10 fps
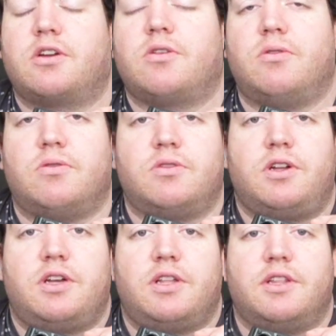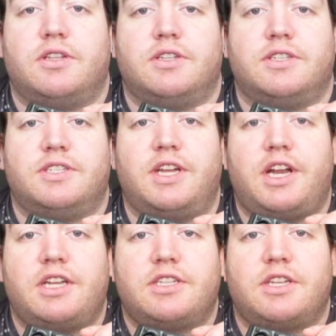called the
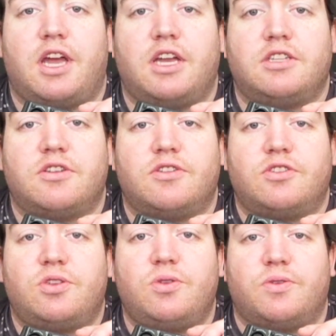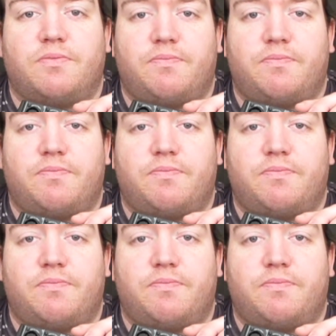Xenyx802.